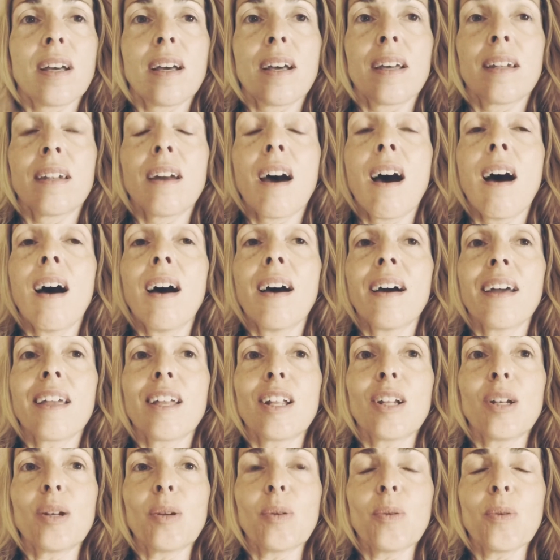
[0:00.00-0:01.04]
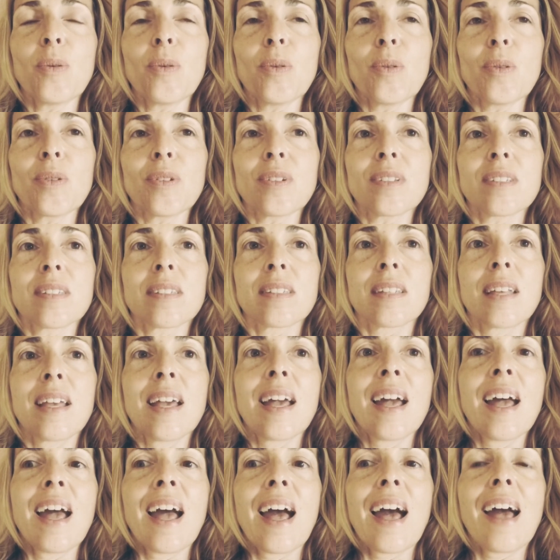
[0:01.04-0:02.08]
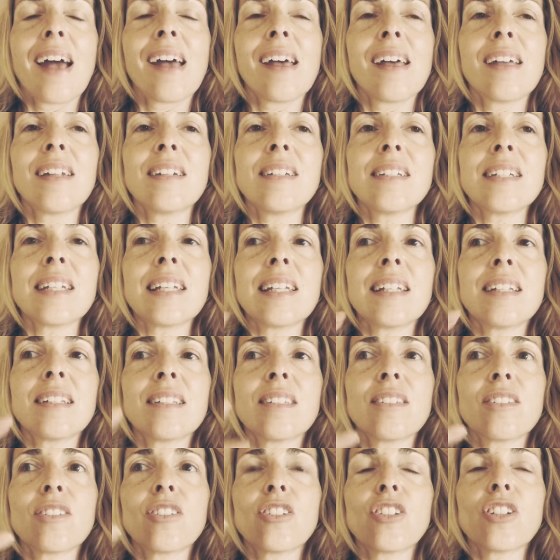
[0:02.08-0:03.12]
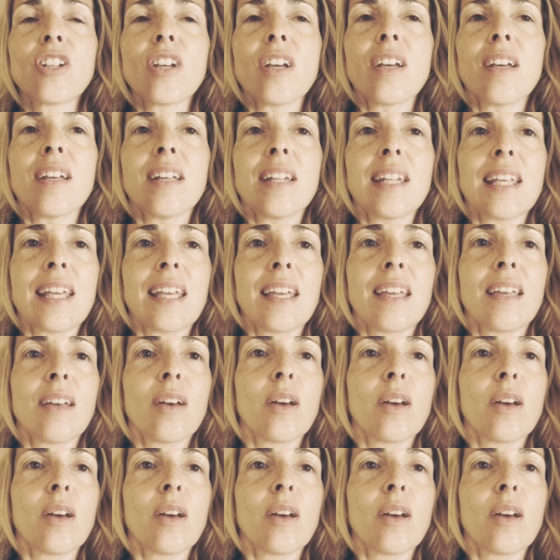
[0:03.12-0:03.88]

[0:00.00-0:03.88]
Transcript: and higher laws, and its journey,